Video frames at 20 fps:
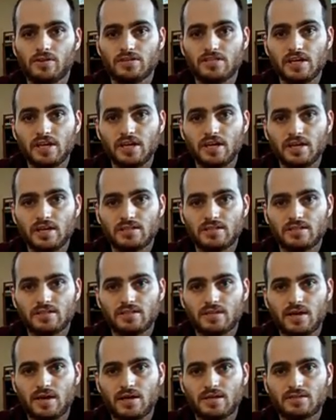For the second
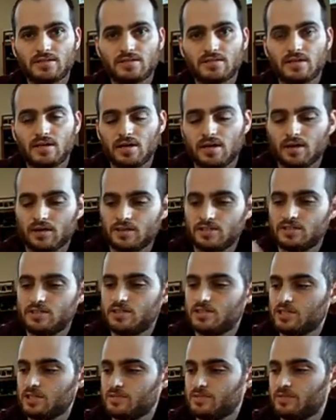exercise, our
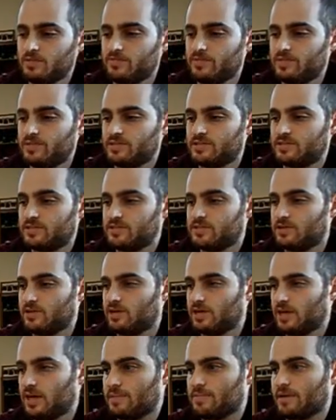concentric movement is
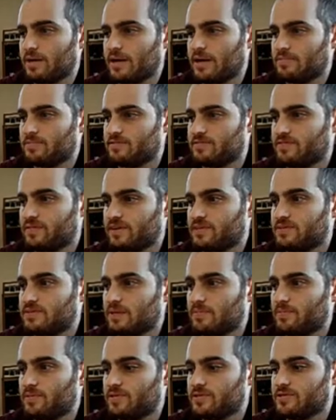turning our palm to
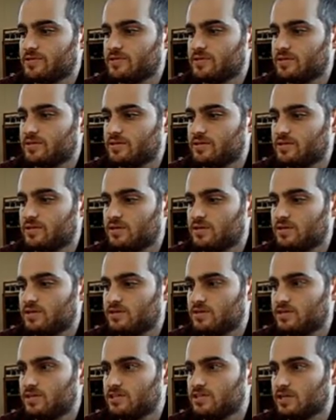face upwards.
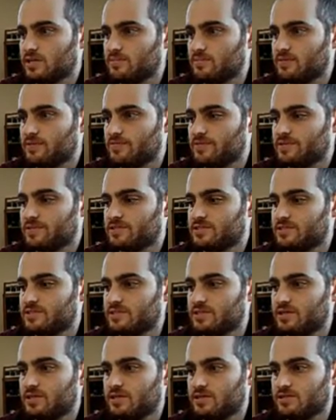Eccentric movement
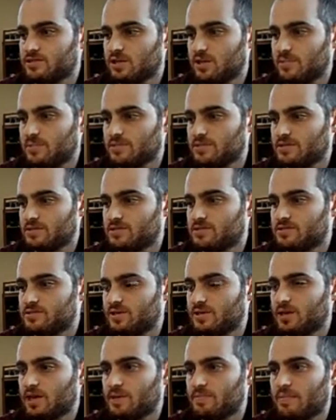is the opposite,
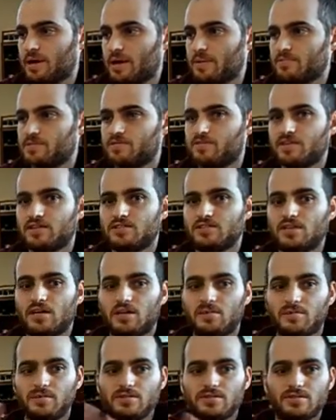turning our palm to face
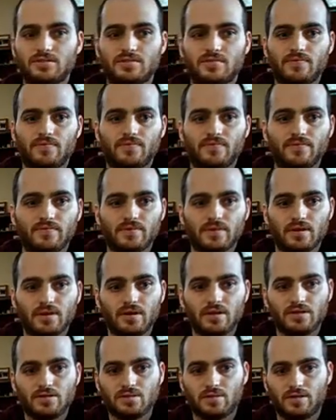downwards.
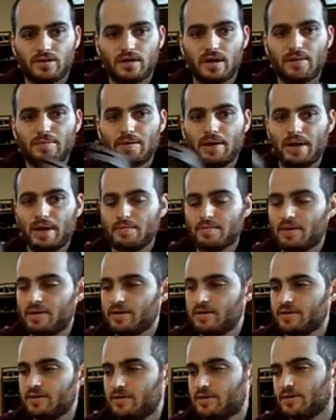So we grab our
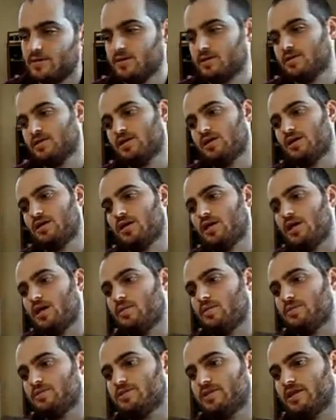hammer
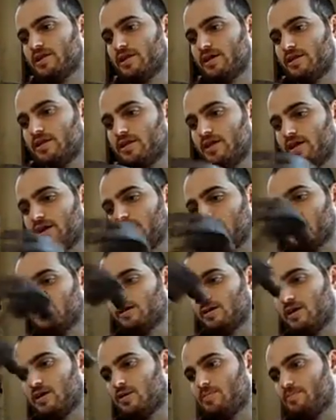and we take our other
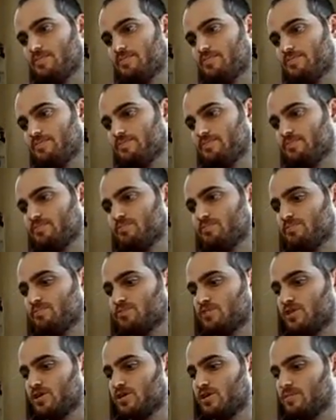hand to help
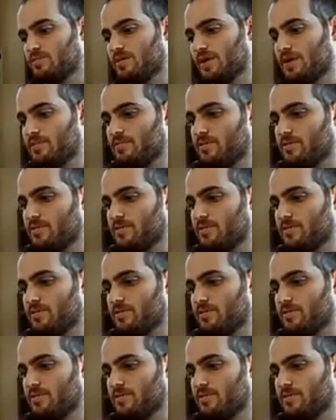turn the